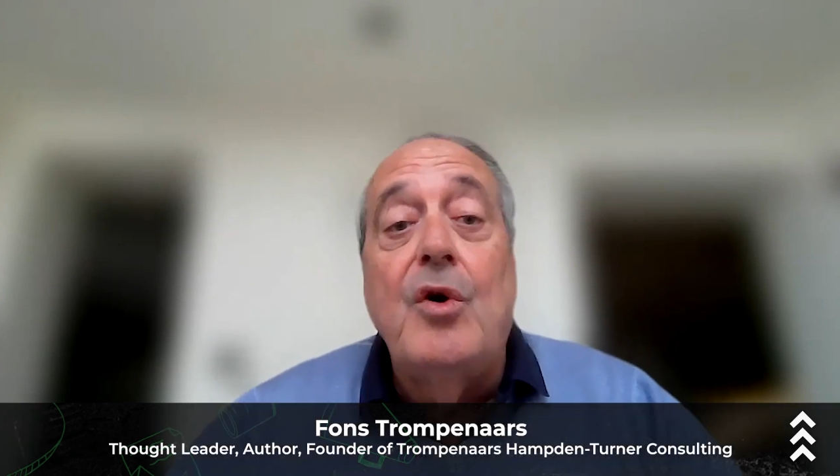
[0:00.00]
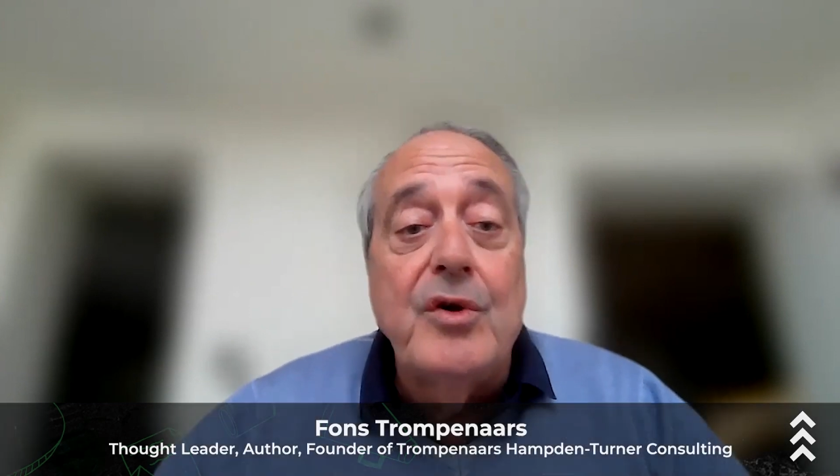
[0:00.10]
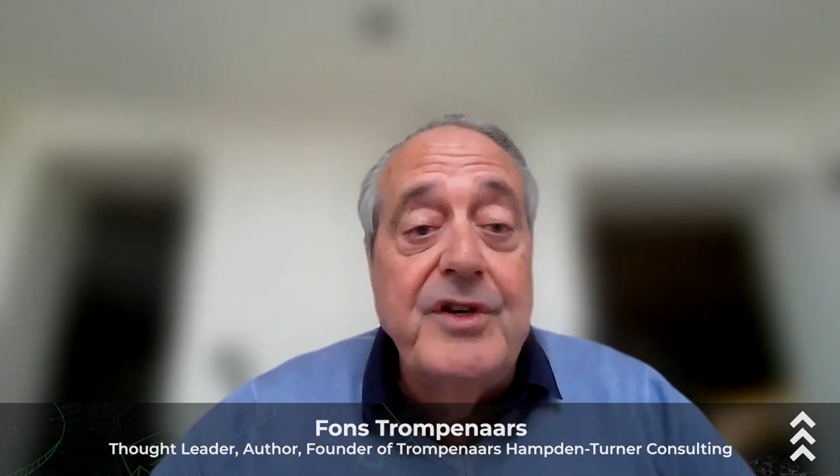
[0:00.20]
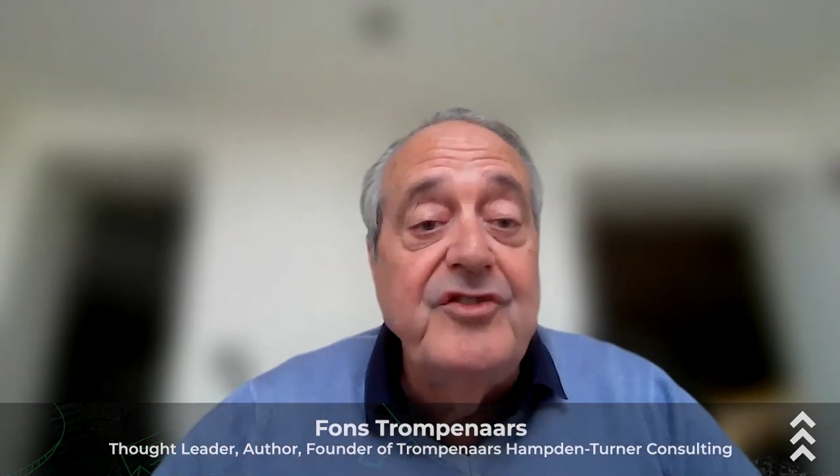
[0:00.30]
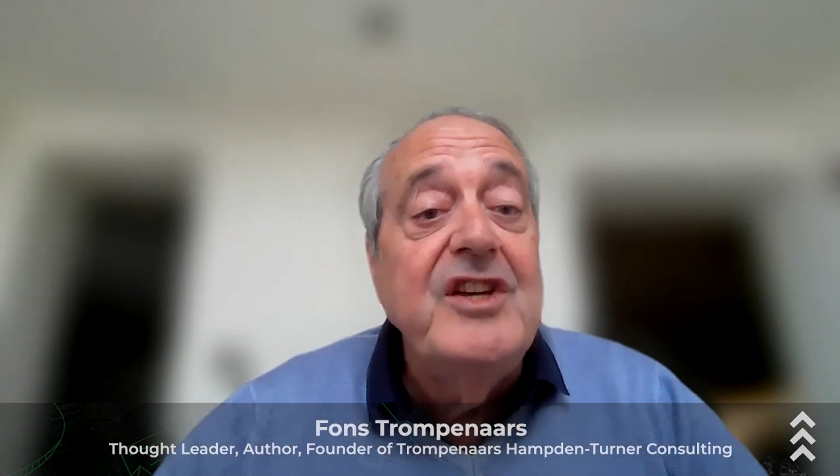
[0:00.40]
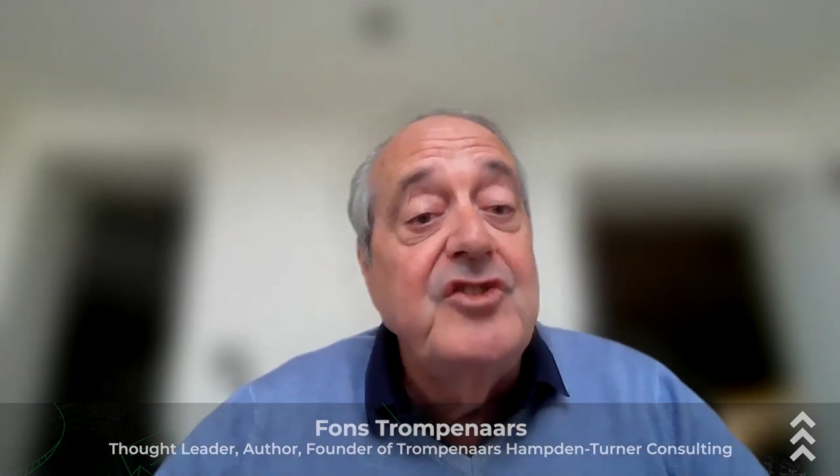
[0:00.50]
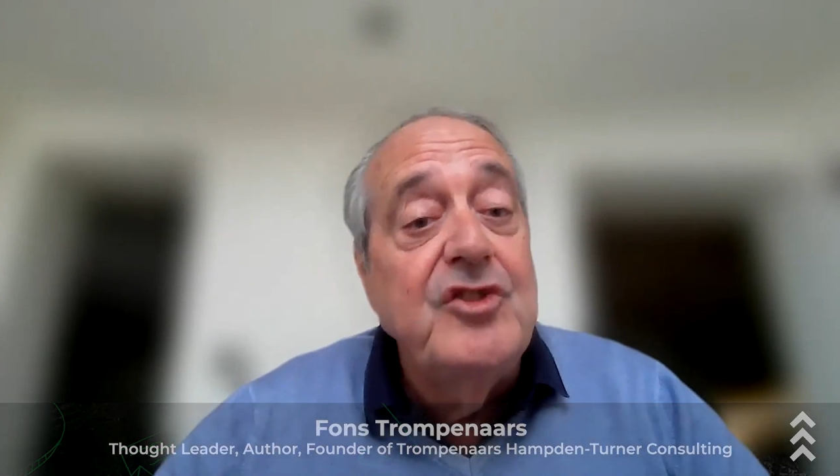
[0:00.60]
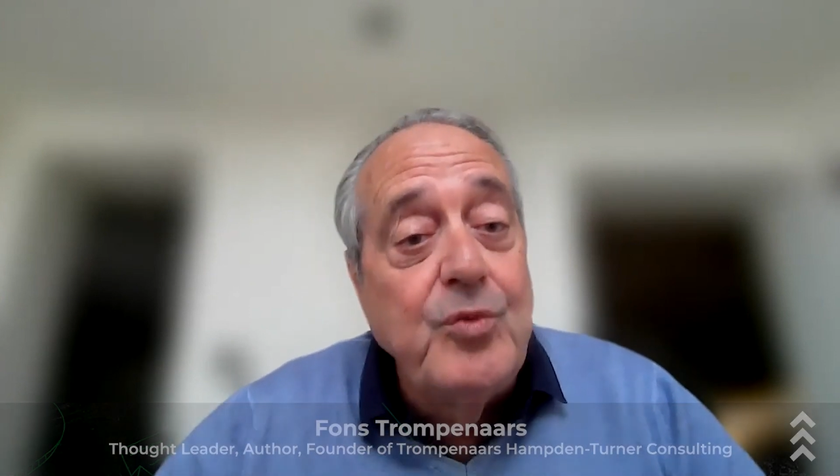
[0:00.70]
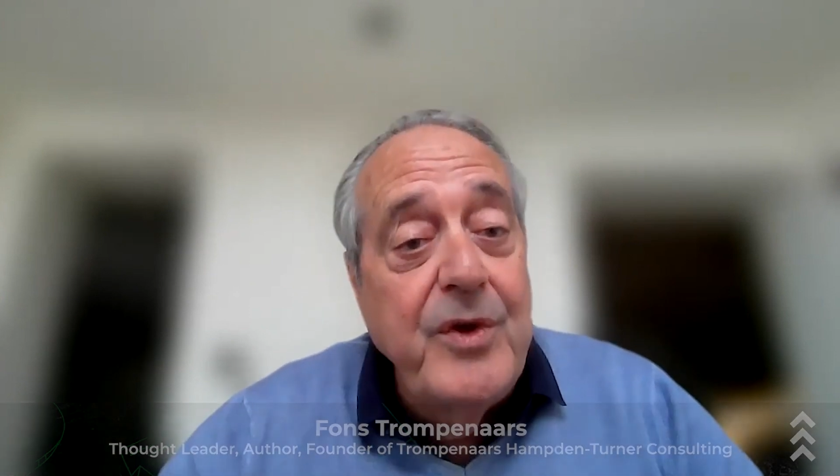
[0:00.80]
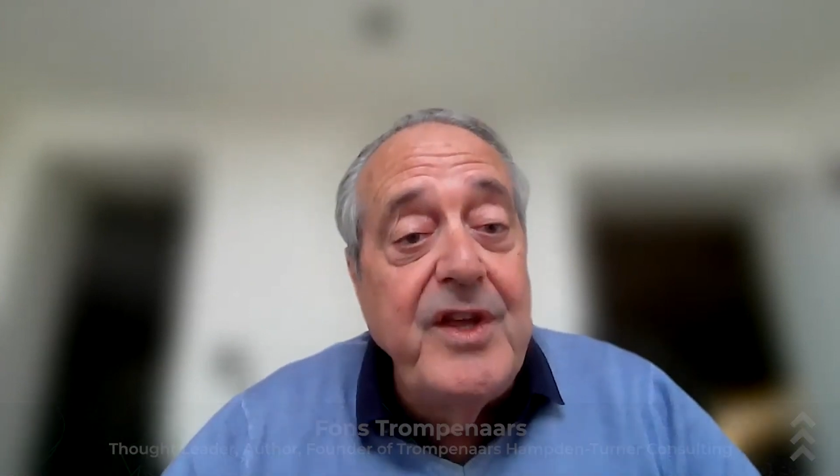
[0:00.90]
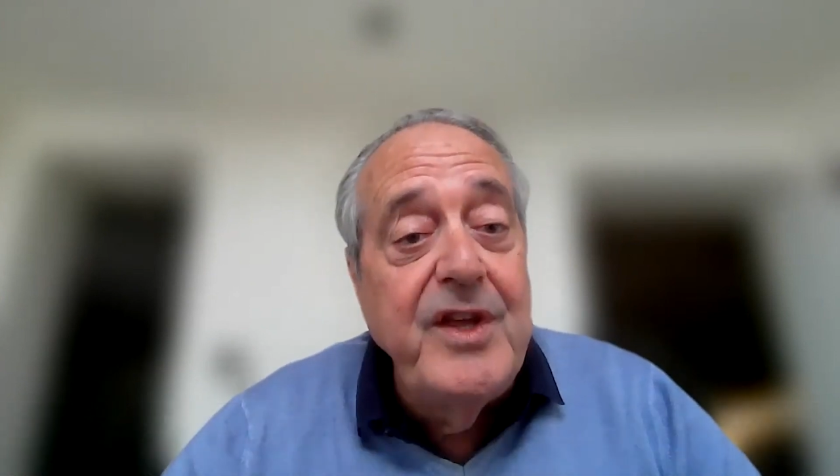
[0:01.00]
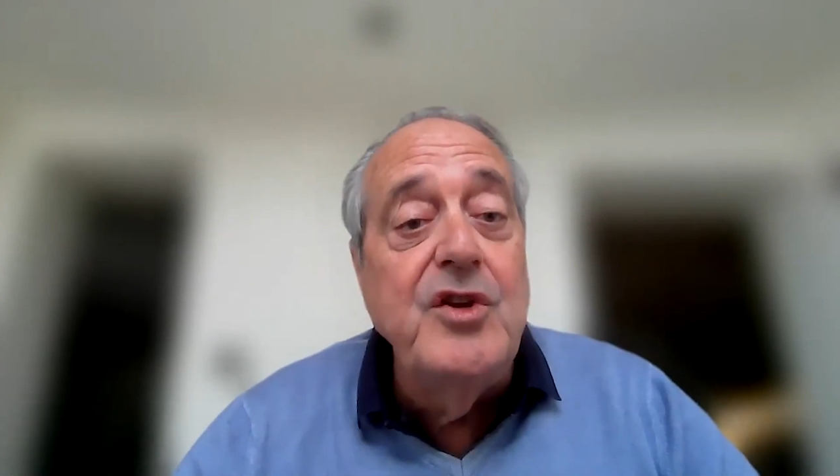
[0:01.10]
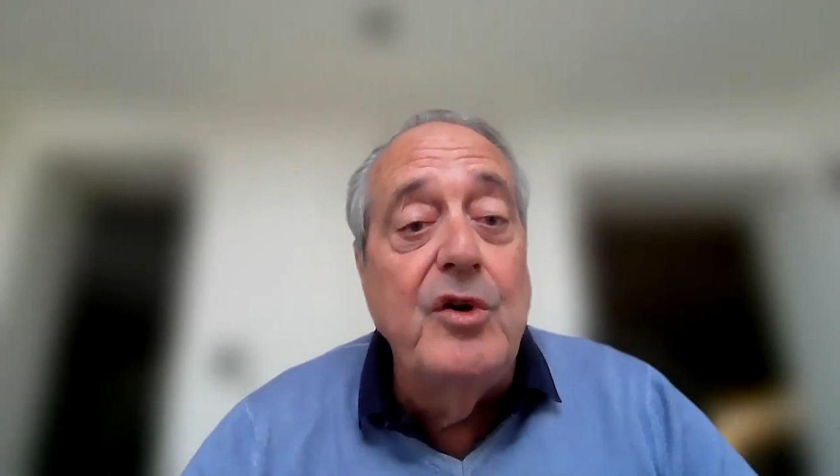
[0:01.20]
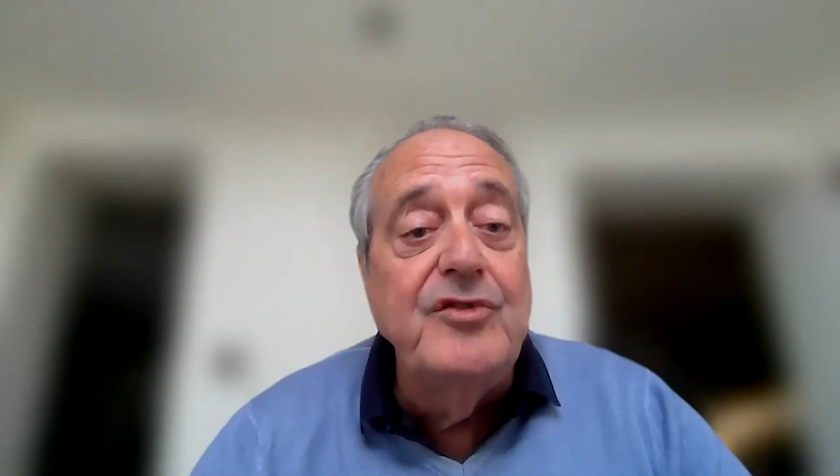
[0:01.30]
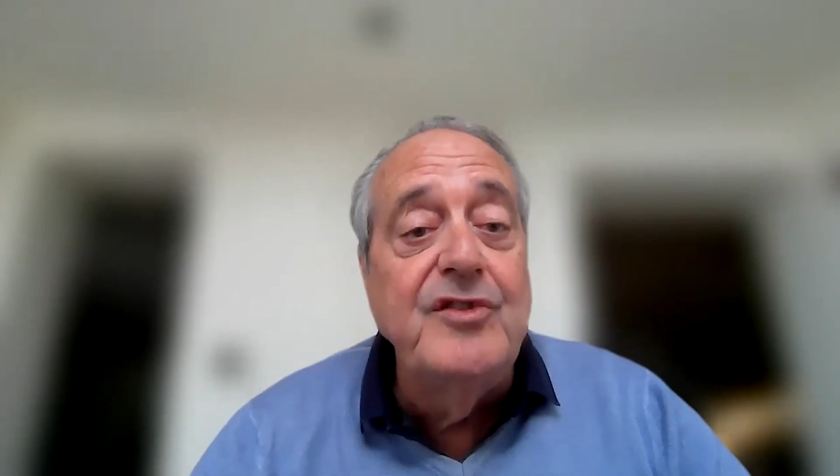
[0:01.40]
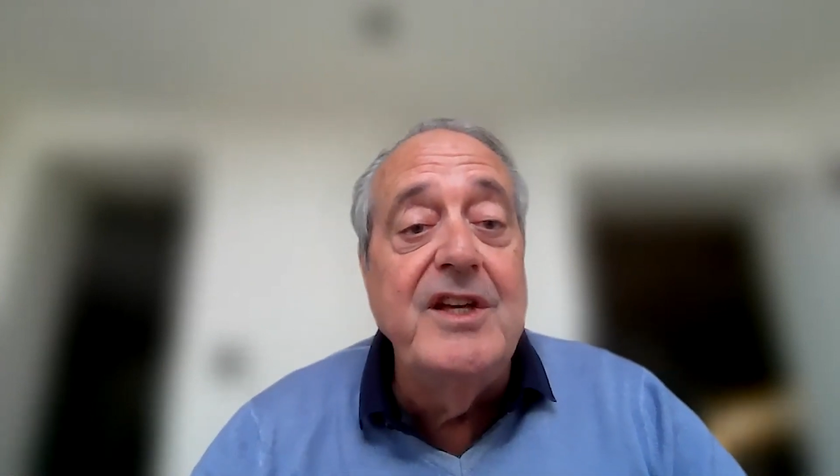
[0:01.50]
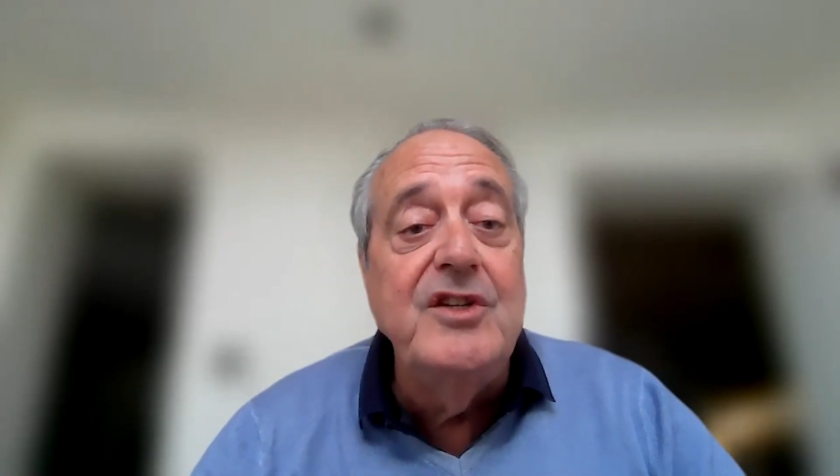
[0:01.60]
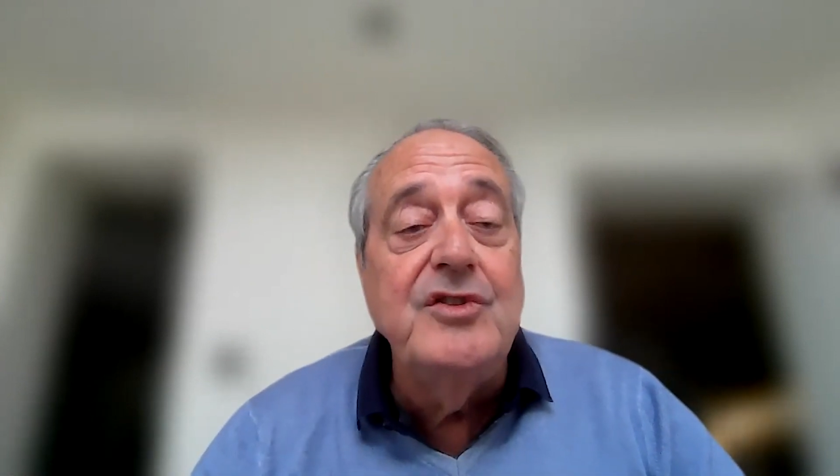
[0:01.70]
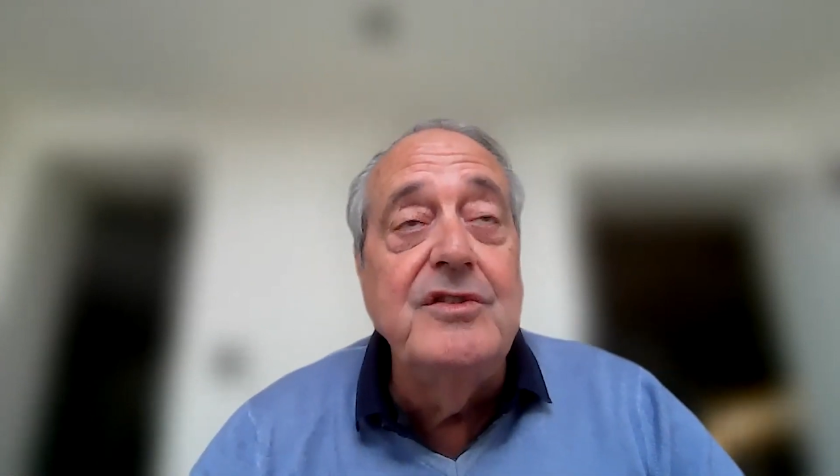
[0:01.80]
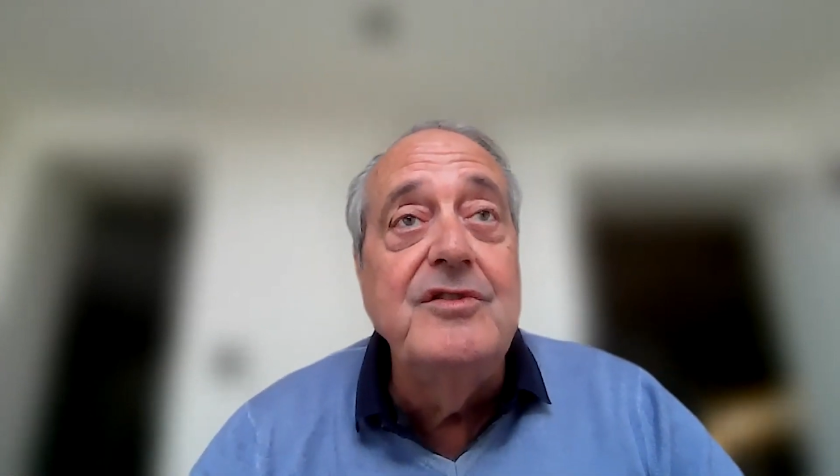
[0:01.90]
organizations within those
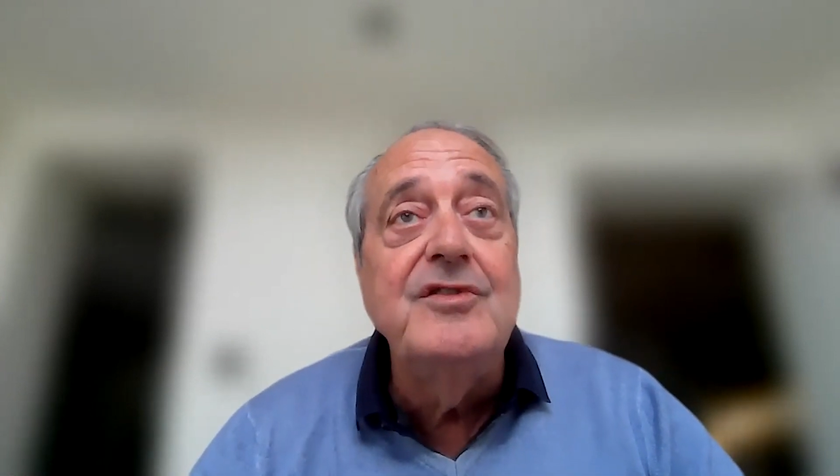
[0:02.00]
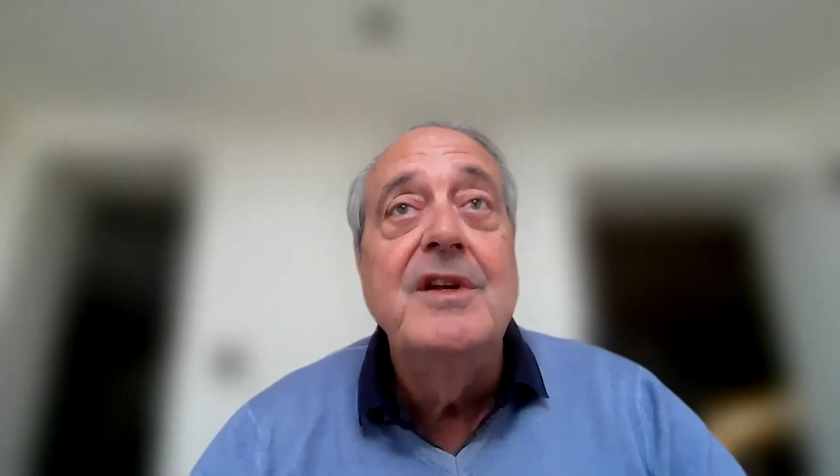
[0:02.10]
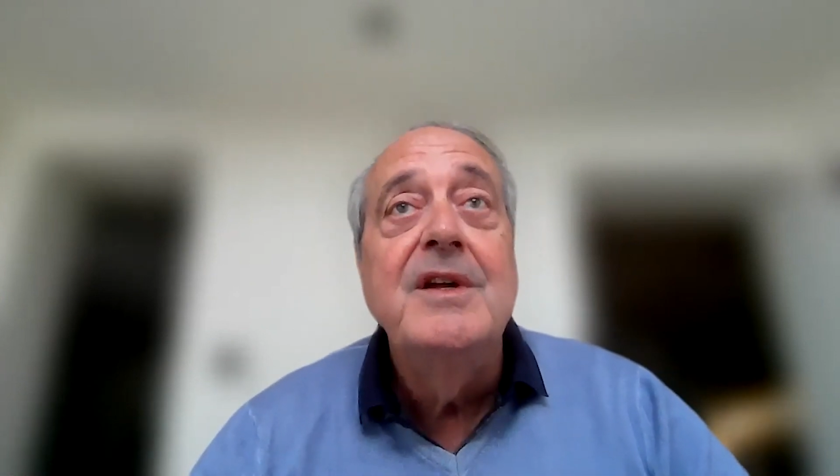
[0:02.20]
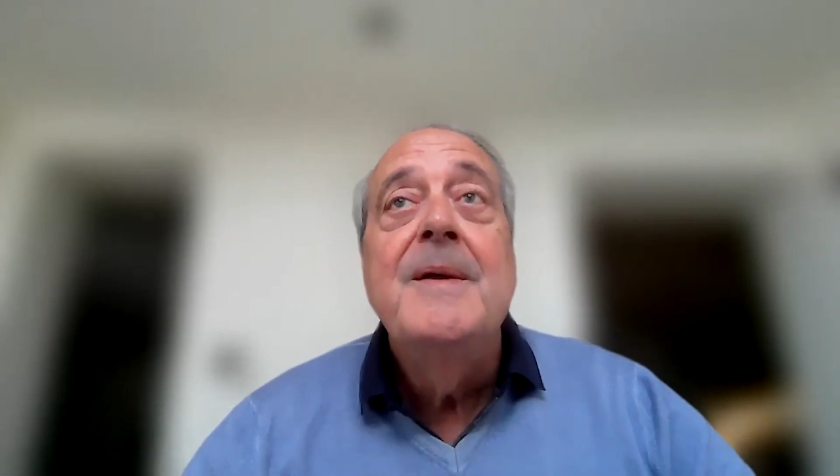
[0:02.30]
nations